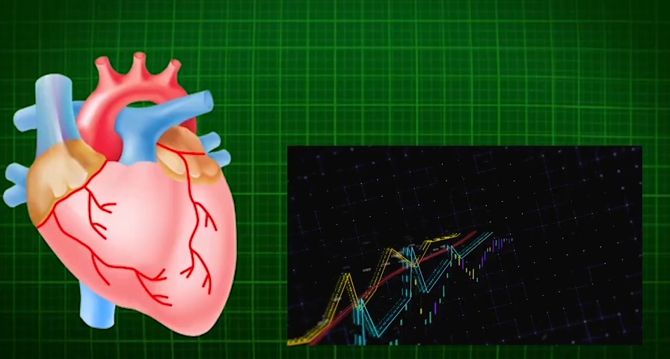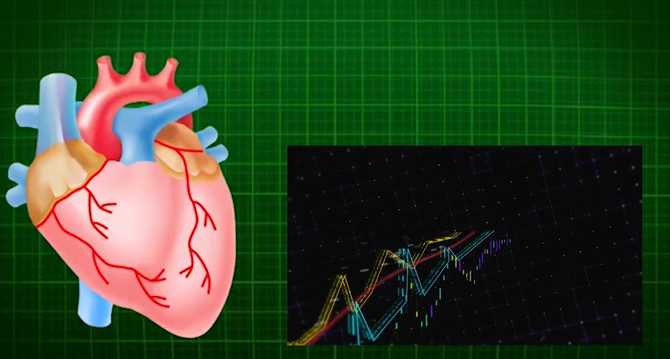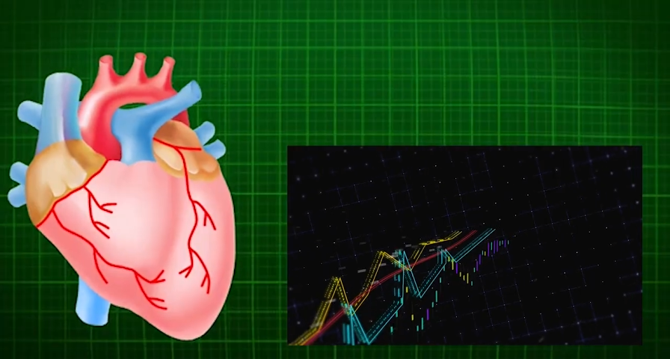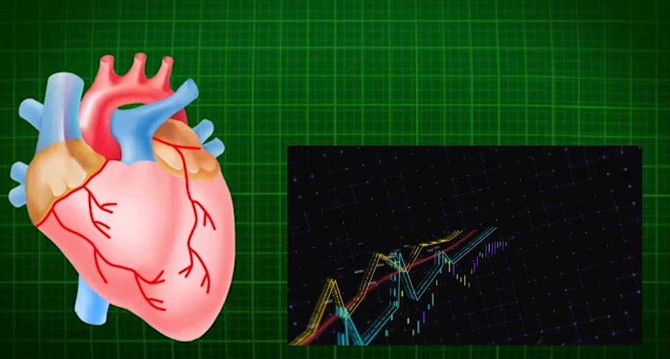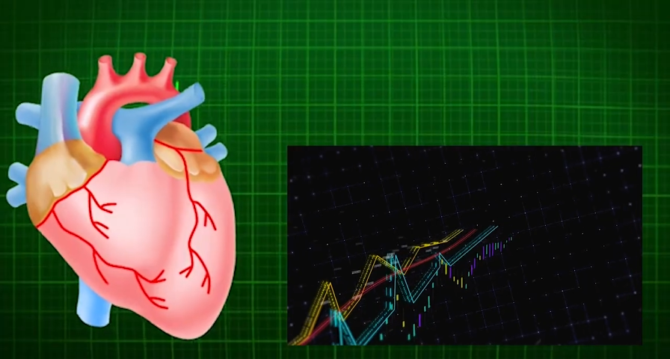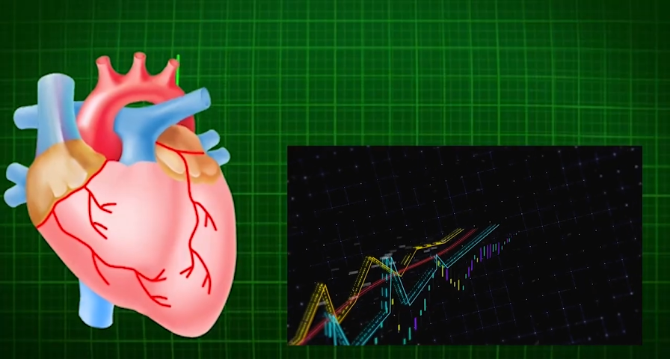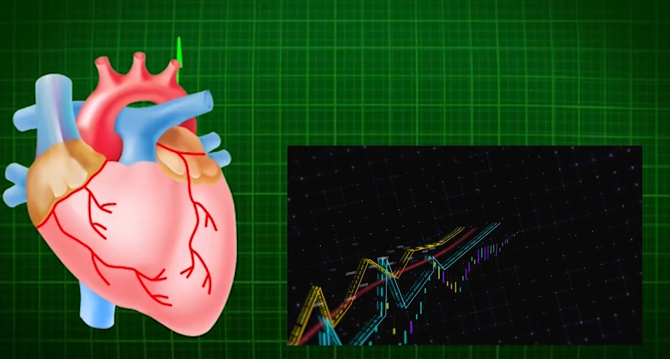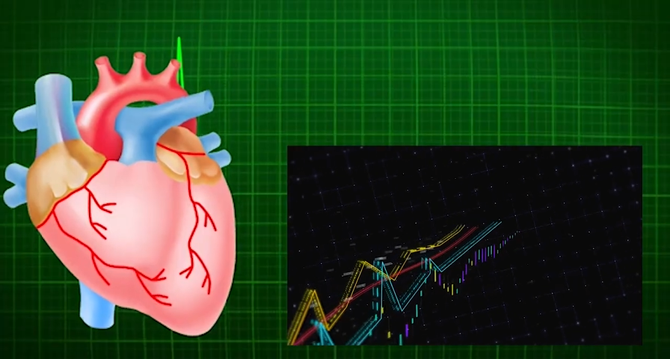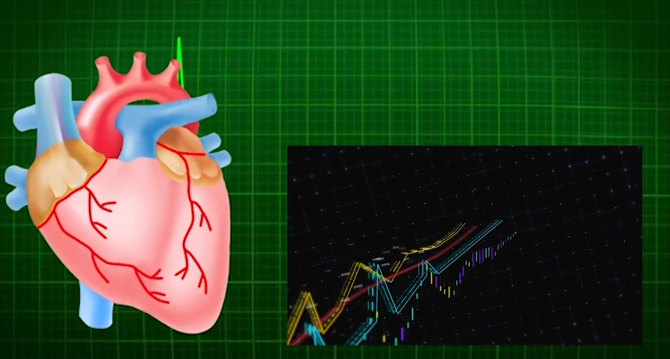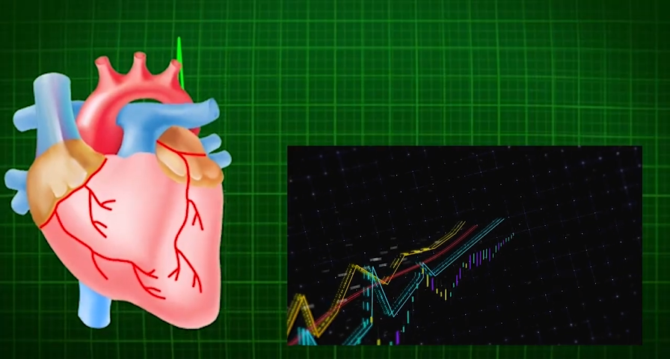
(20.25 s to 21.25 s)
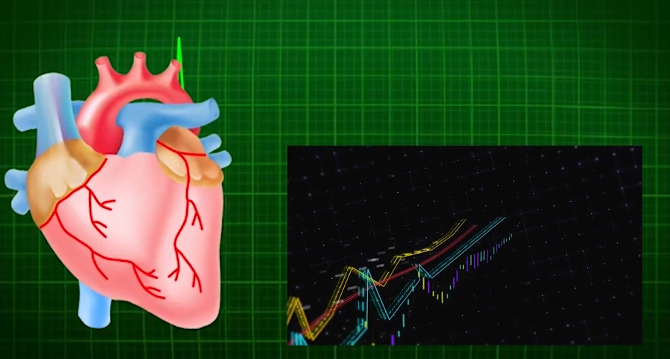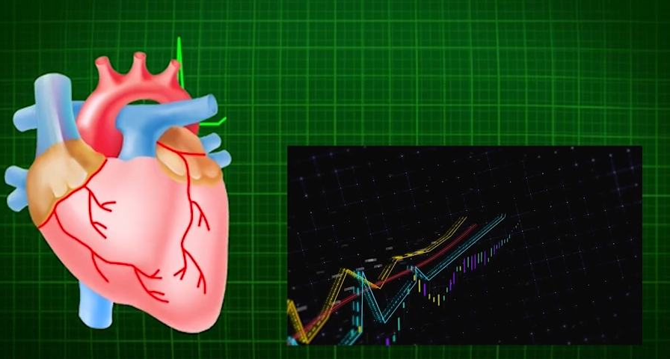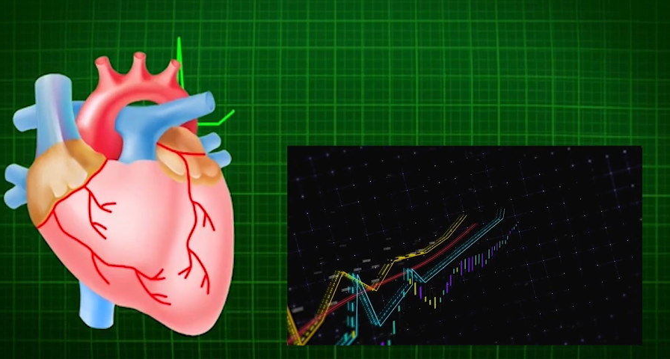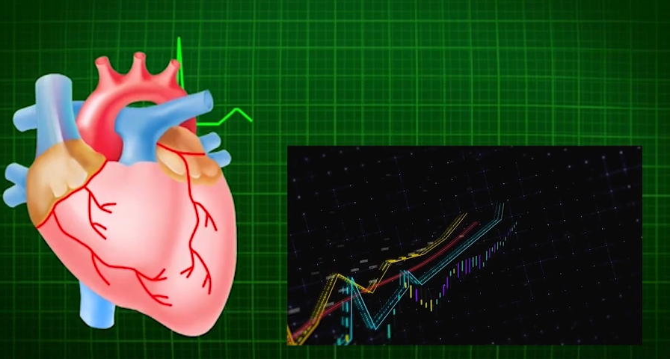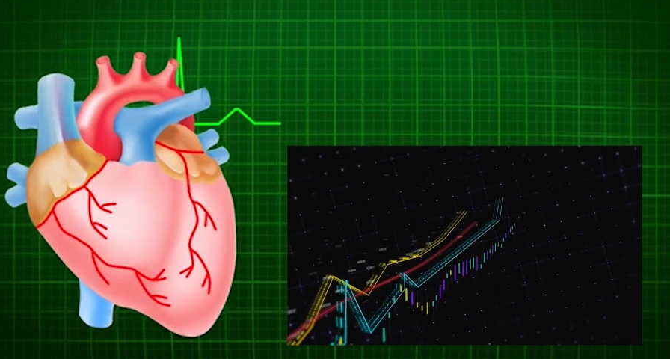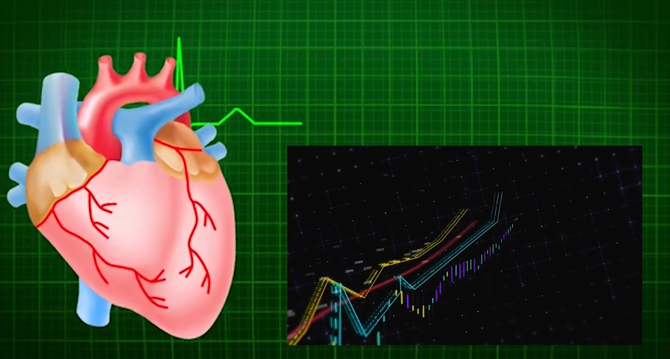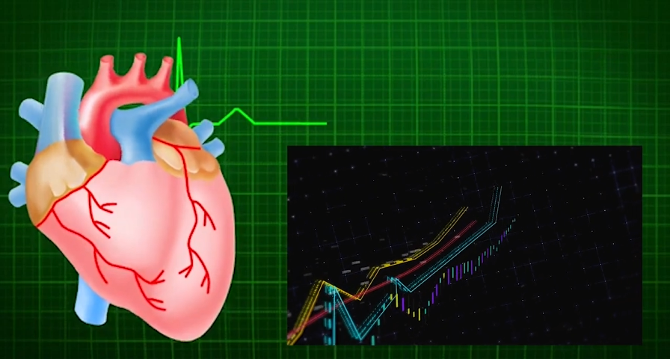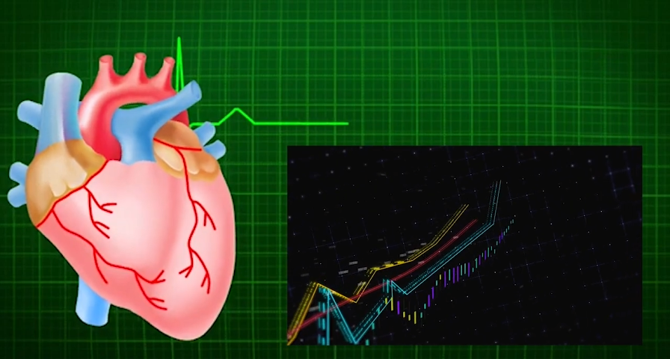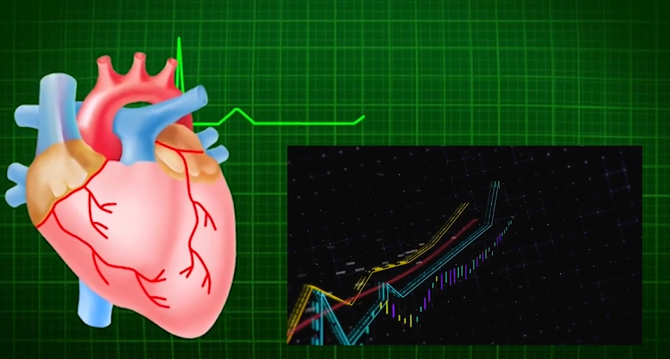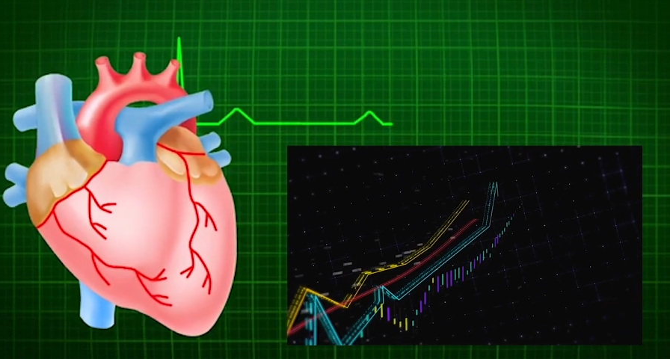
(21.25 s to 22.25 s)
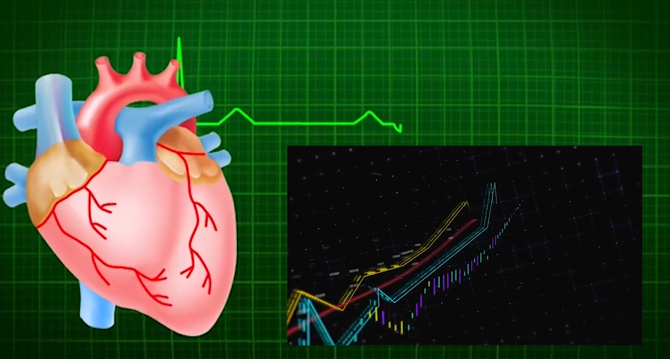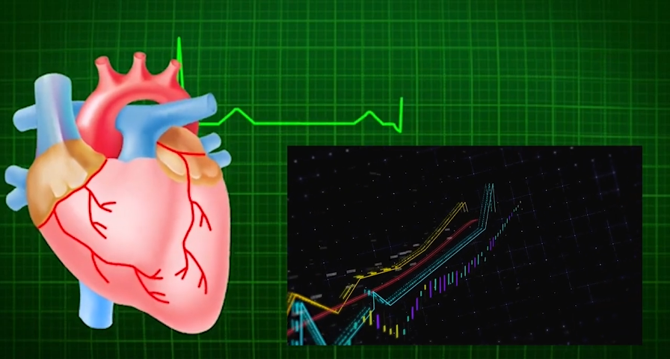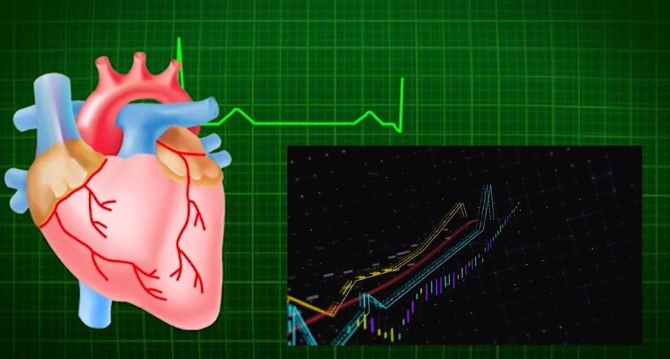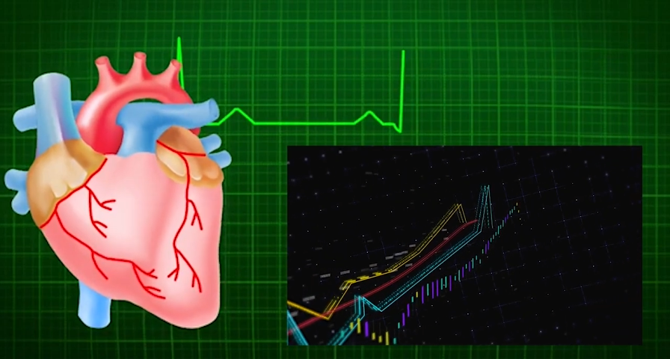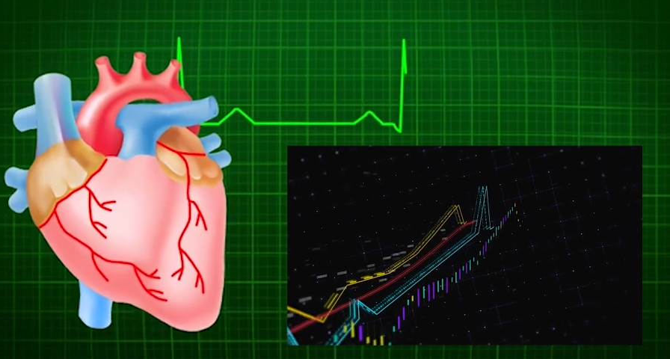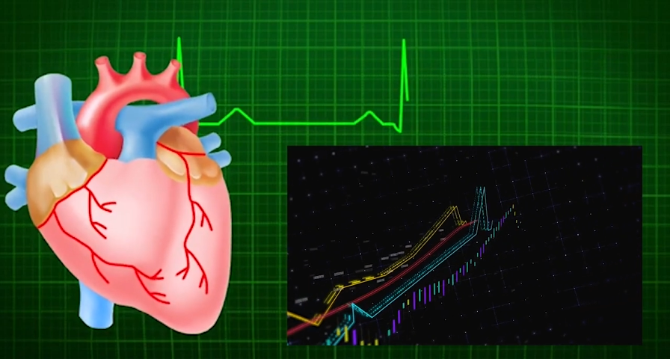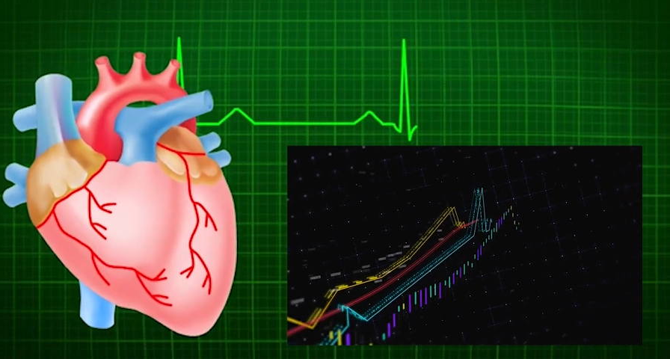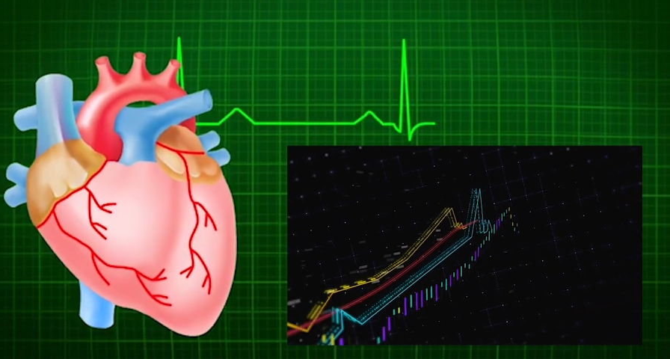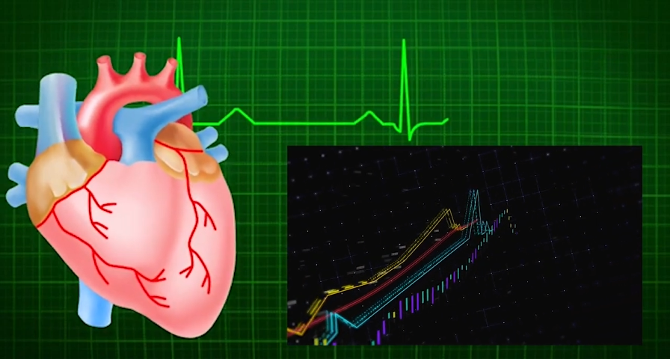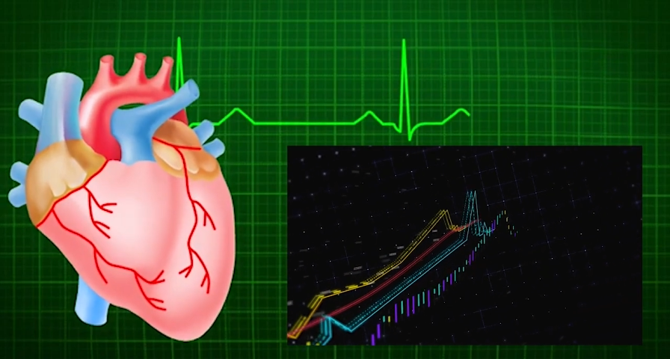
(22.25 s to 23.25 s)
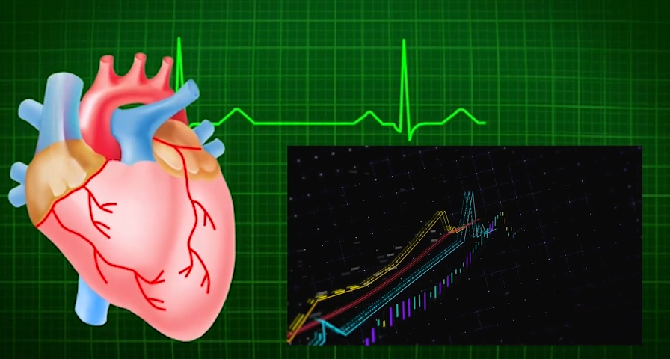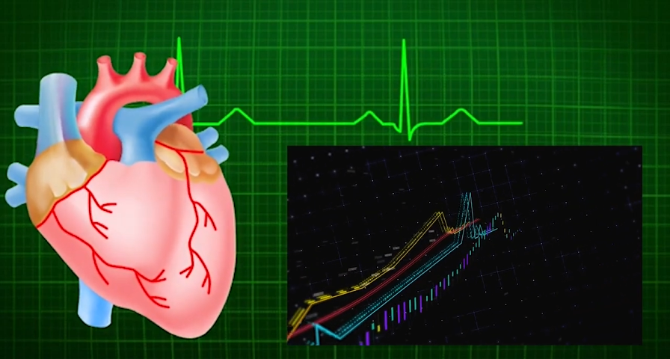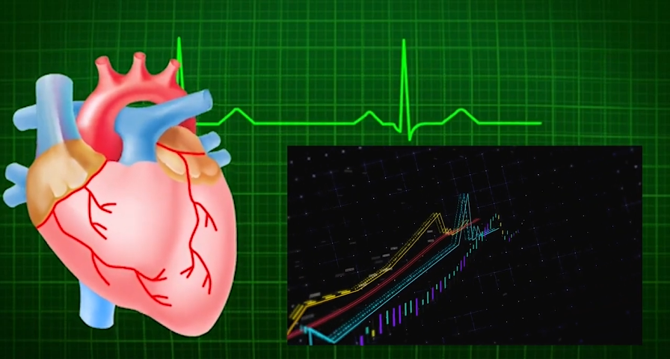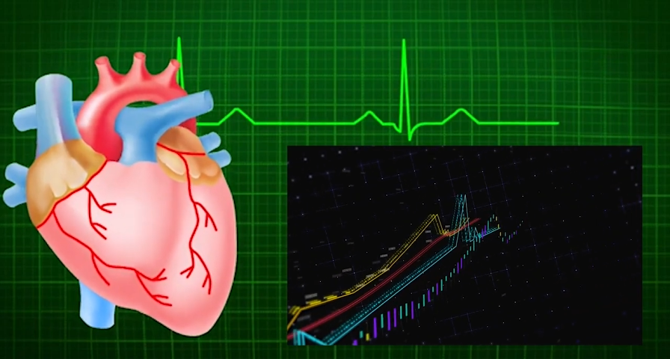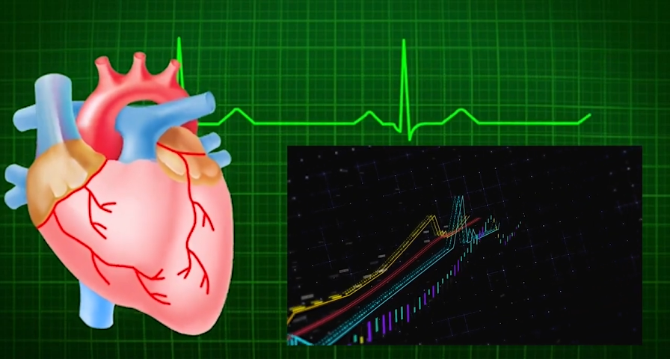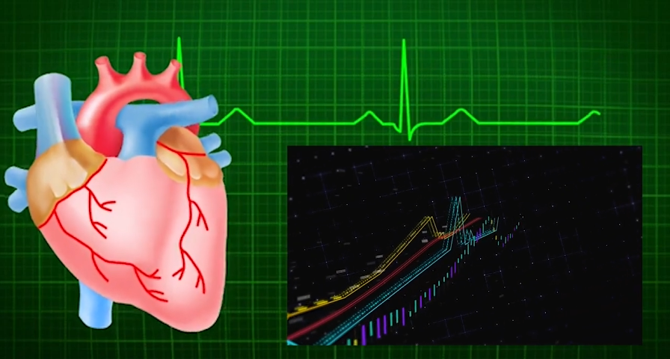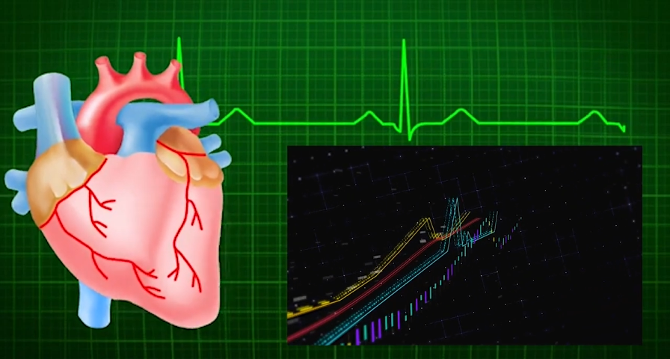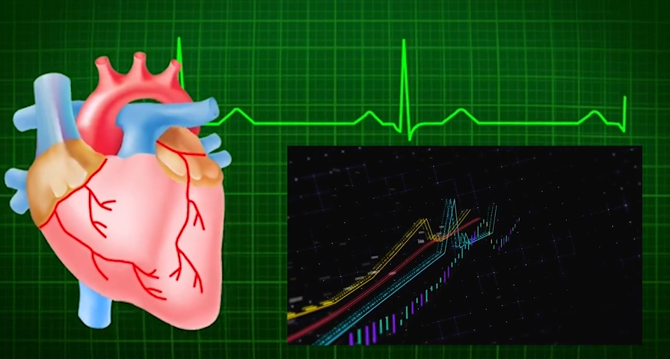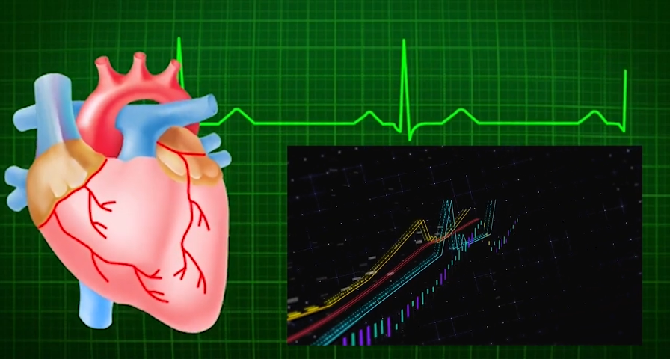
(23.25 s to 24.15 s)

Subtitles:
Nobody's mouth can be seen.